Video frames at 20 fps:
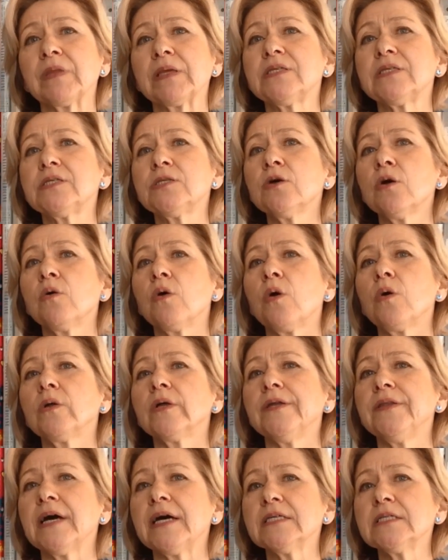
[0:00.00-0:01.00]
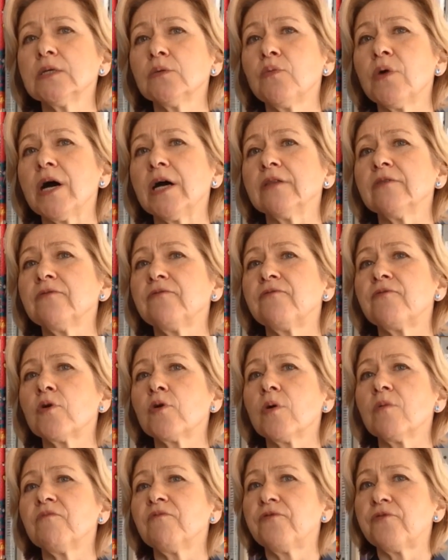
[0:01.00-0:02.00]
So another one
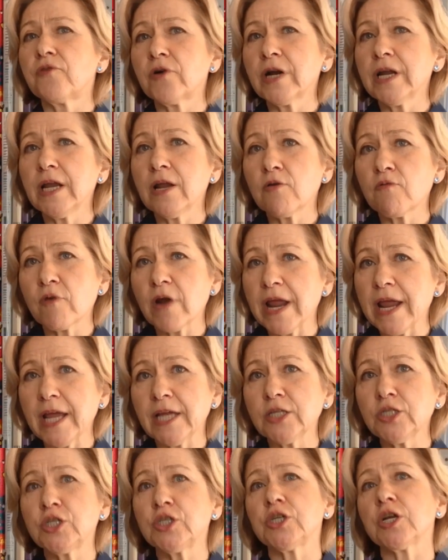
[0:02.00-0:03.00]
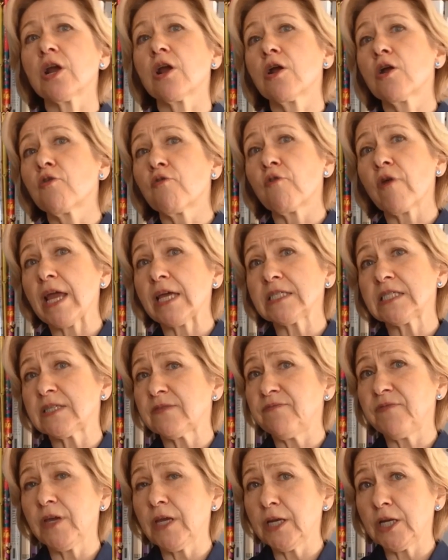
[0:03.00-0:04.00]
from free-range
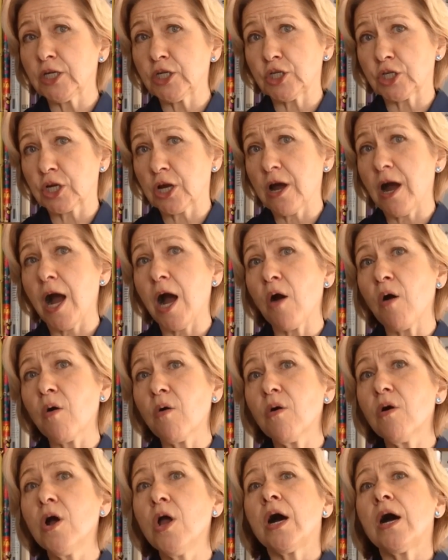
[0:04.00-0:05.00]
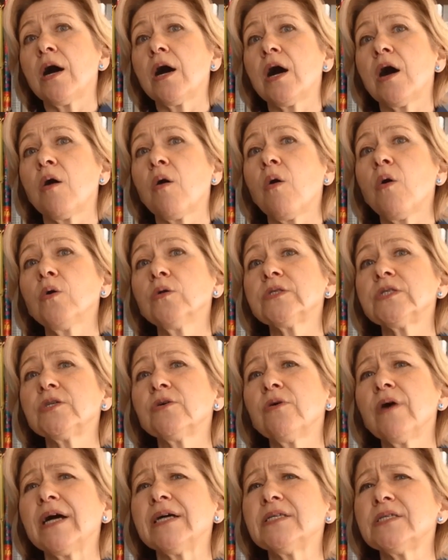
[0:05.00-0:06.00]
grass-finished cow.
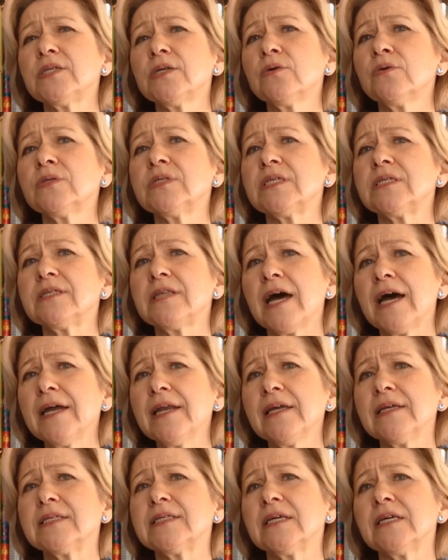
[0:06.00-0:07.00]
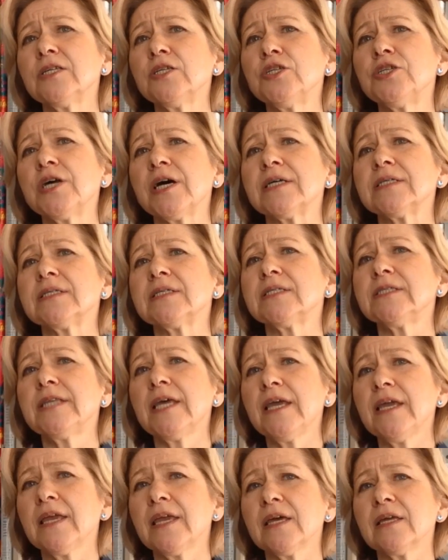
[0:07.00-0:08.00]
Also I saw studies that just
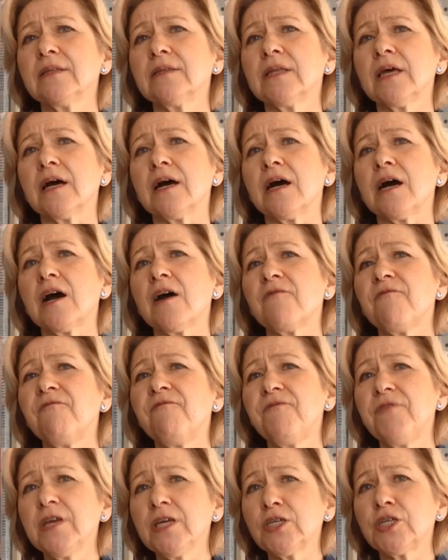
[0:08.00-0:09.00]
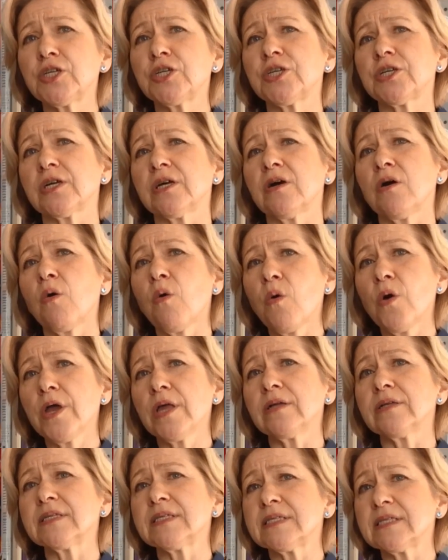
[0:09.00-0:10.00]
taken fish
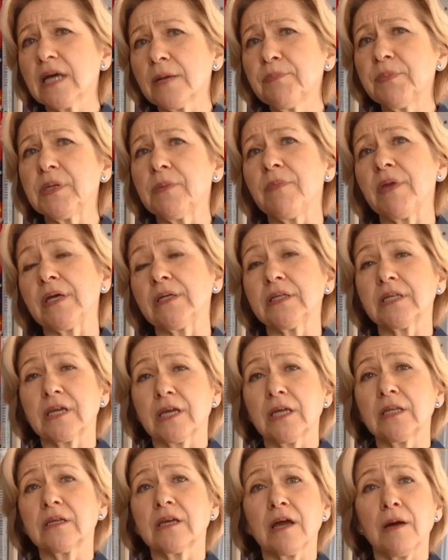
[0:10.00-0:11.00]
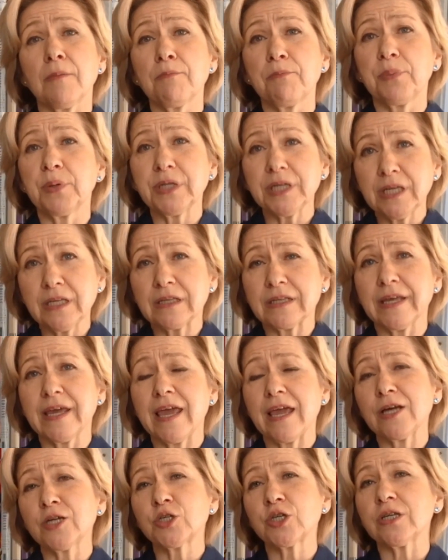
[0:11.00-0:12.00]
oil supplement can
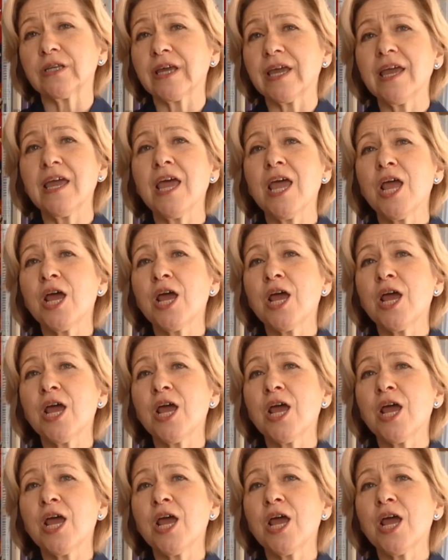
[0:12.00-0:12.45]
completely actually